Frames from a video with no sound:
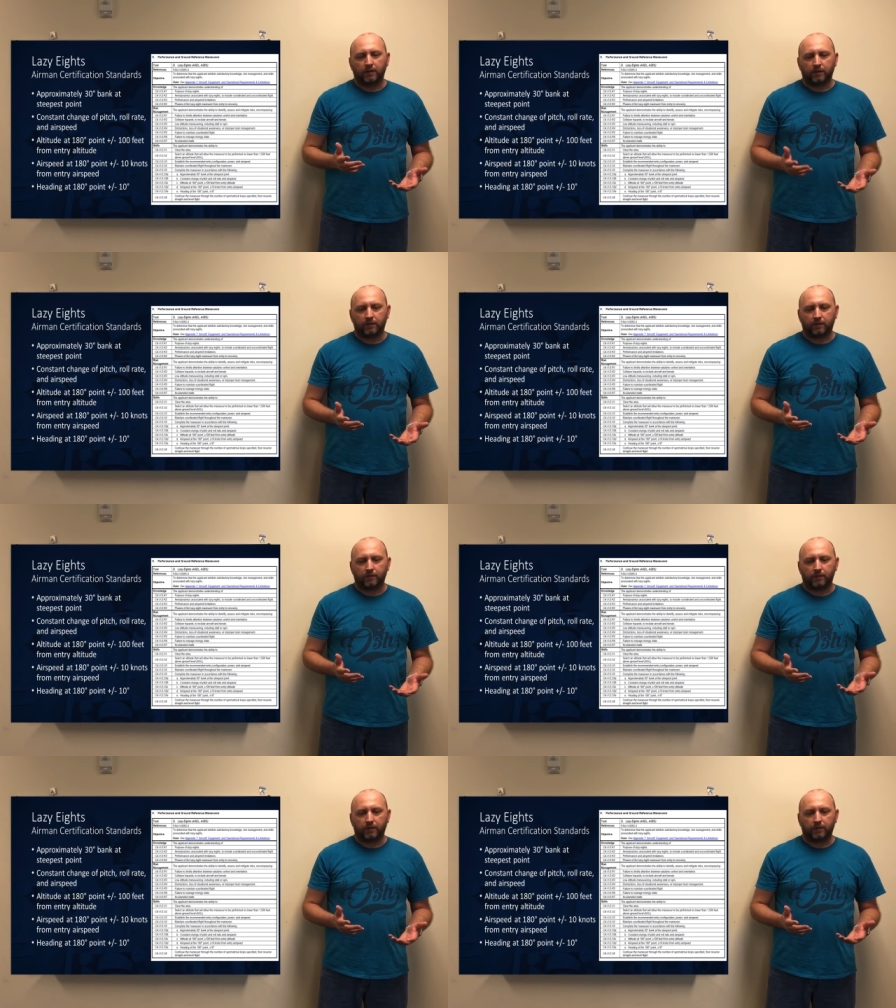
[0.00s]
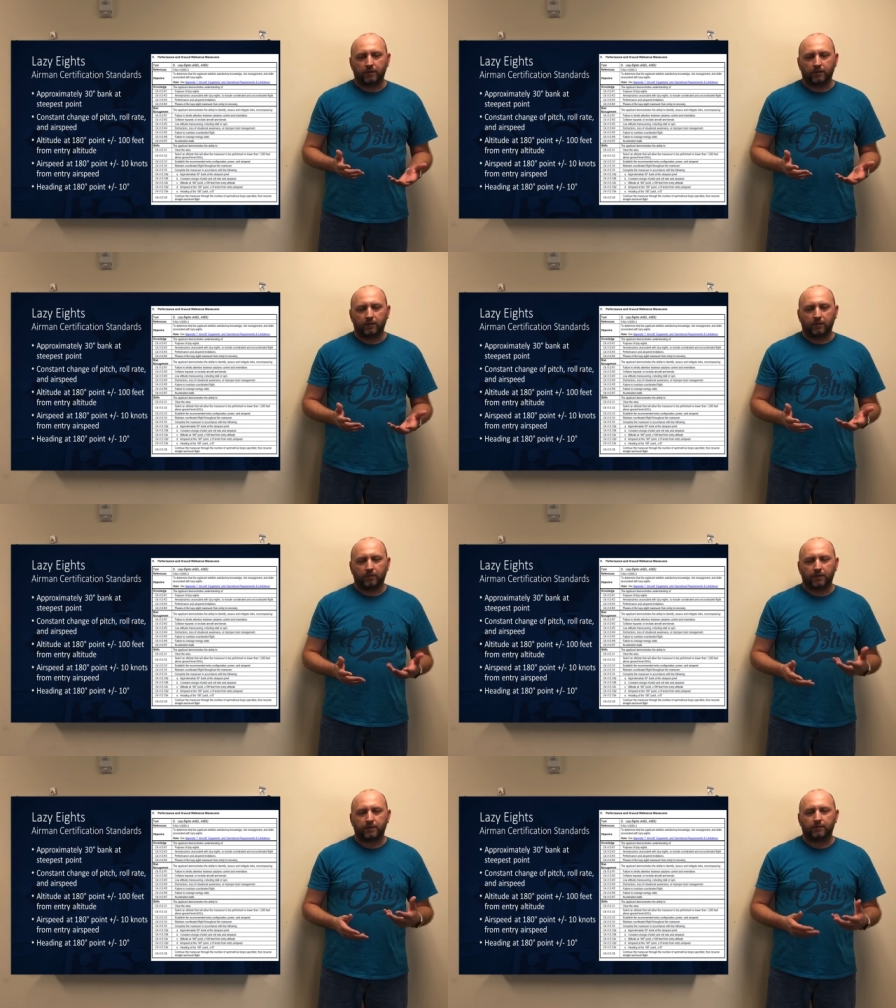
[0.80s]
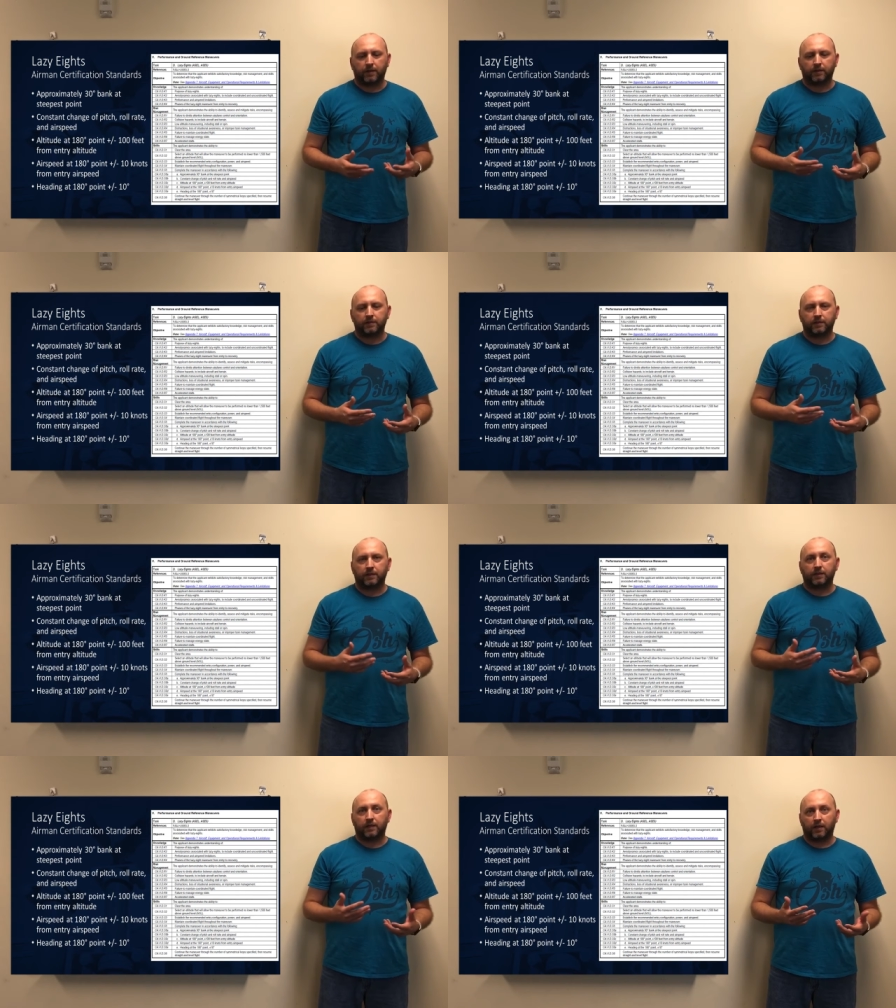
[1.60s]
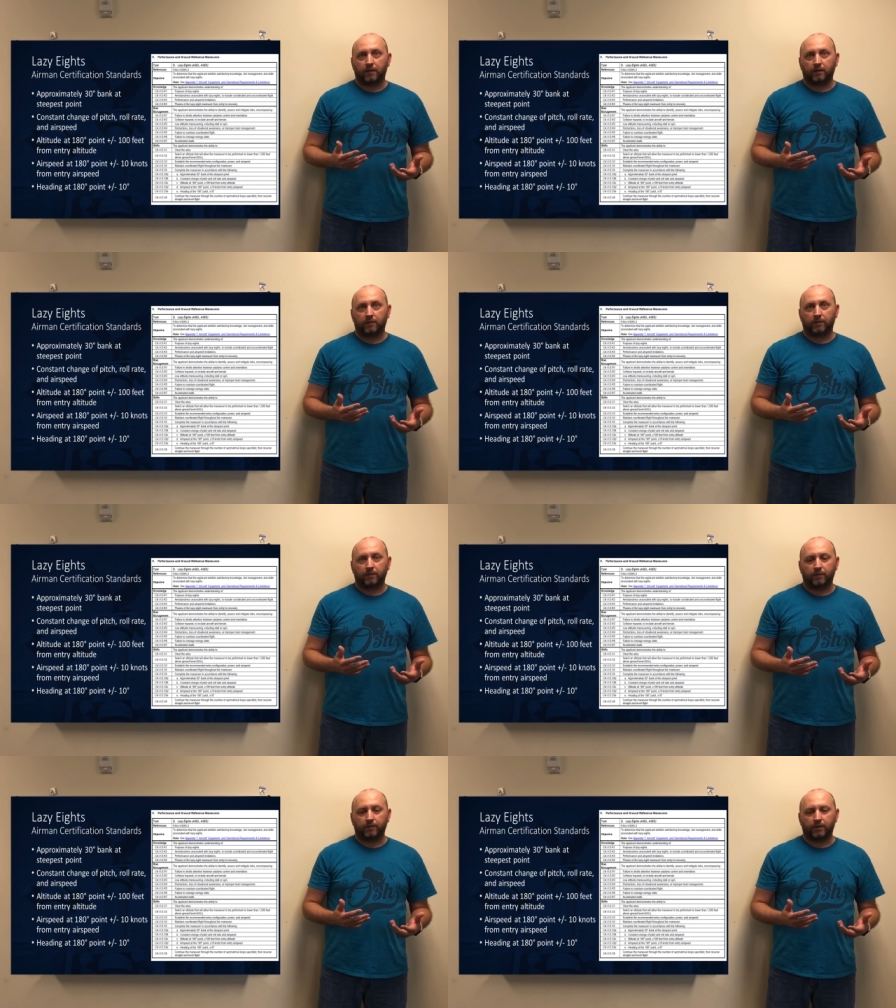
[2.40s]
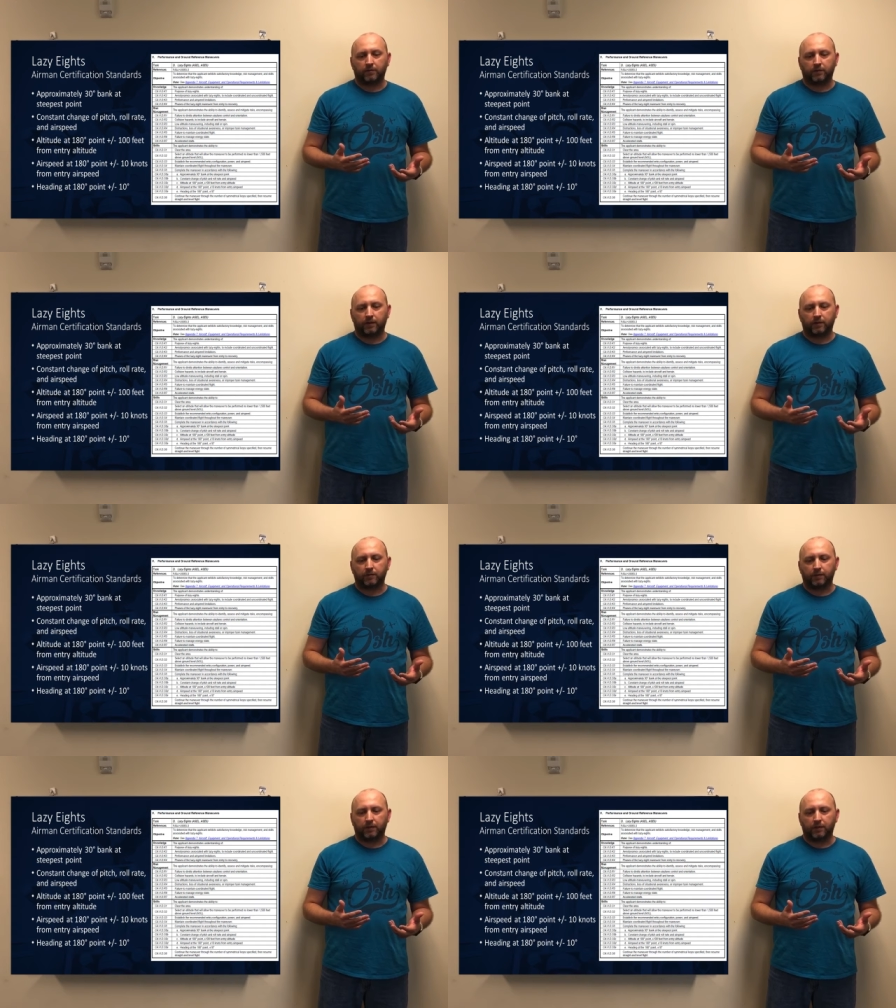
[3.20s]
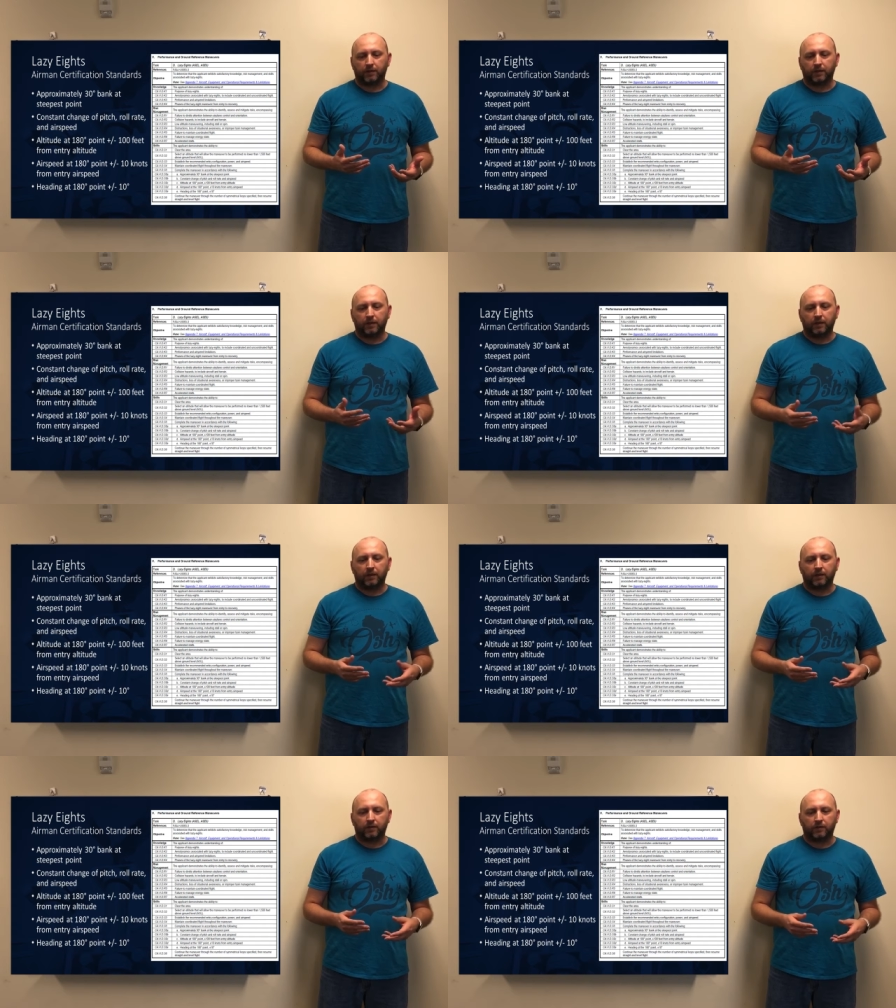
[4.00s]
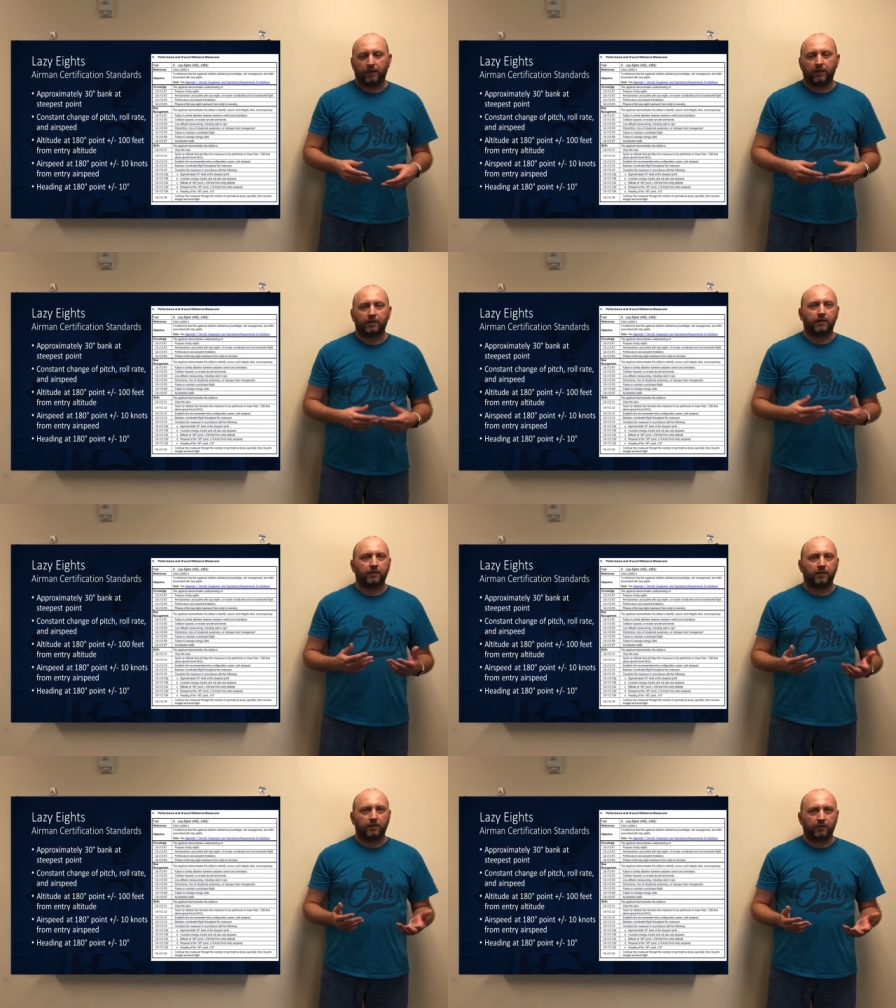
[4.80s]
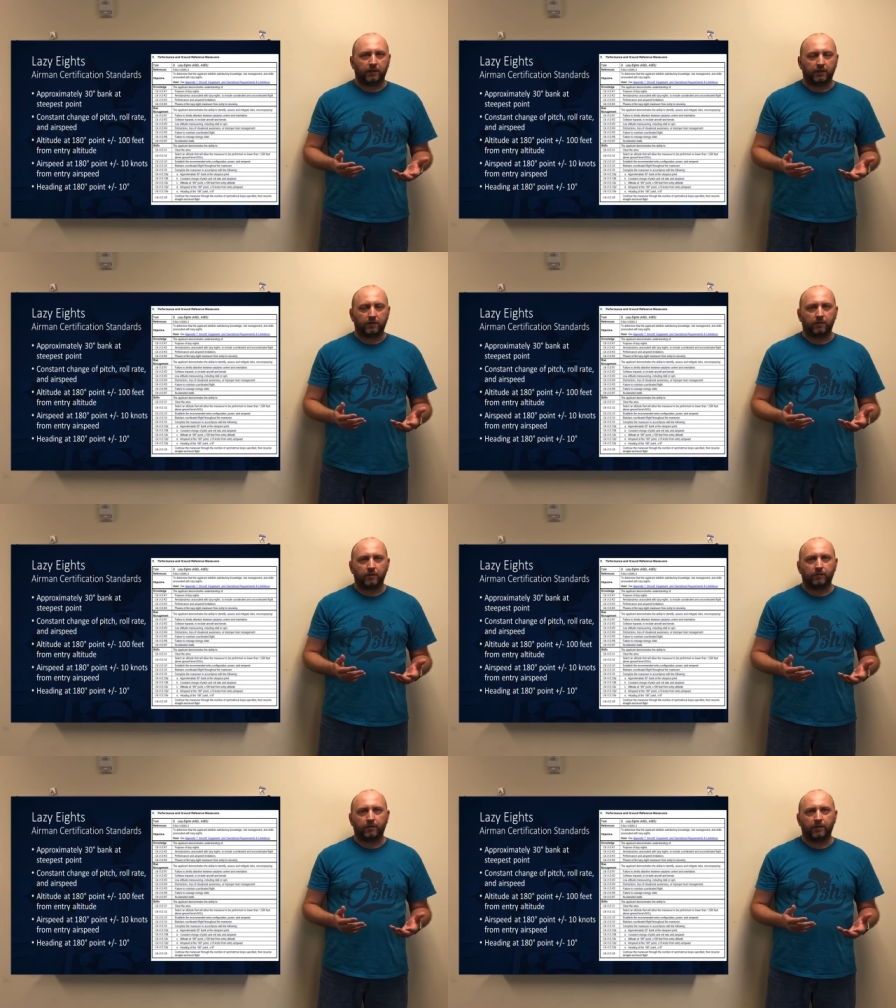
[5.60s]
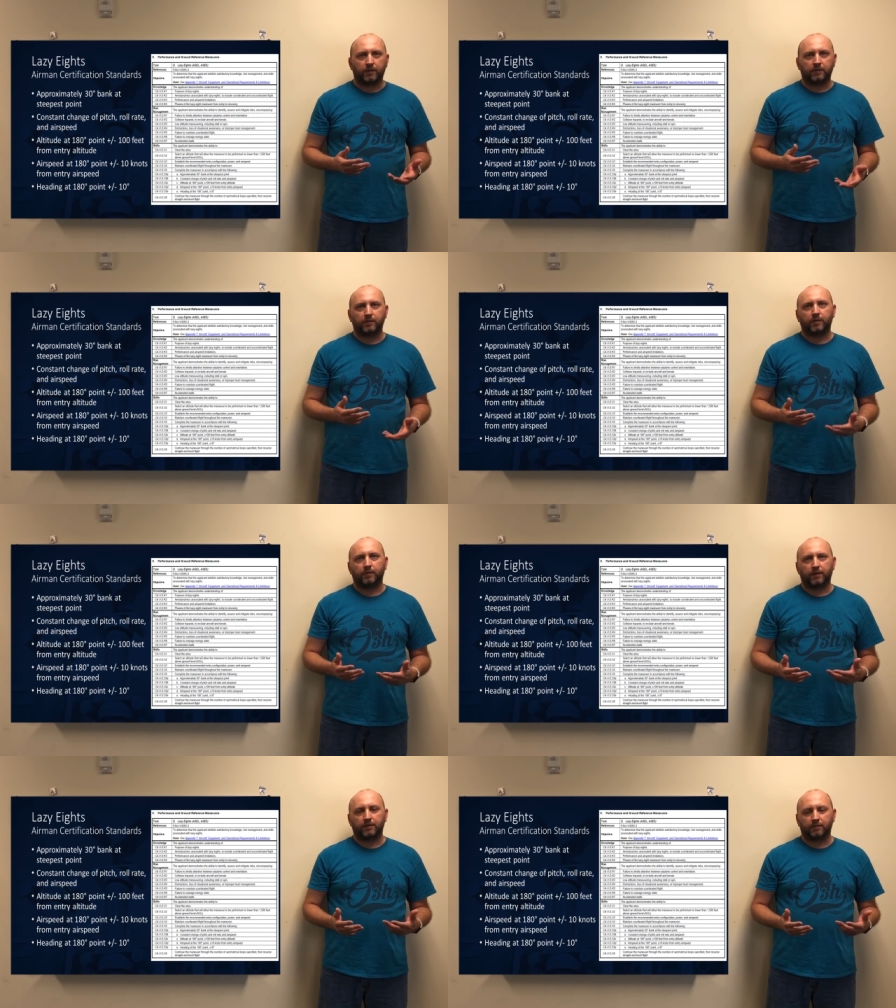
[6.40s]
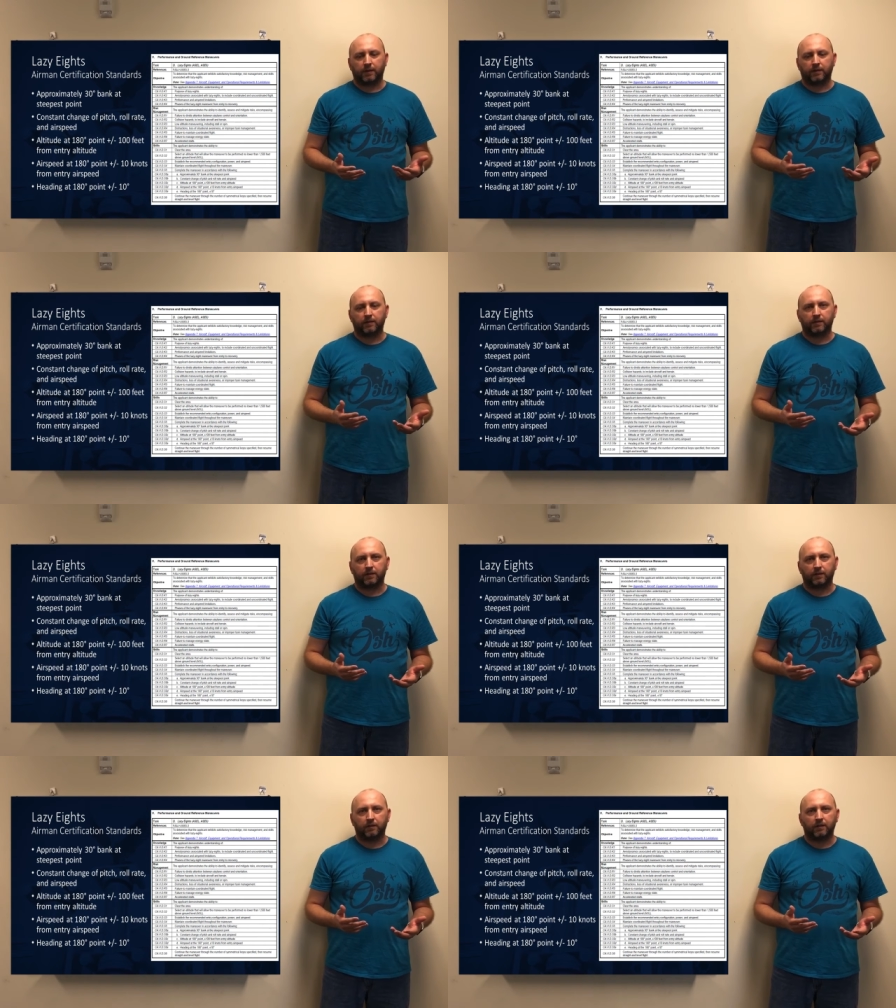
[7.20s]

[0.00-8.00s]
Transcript: needs to be plus or minus 10 knots from the entry airspeed, and then your heading at the 180-degree point needs to be plus or minus 10.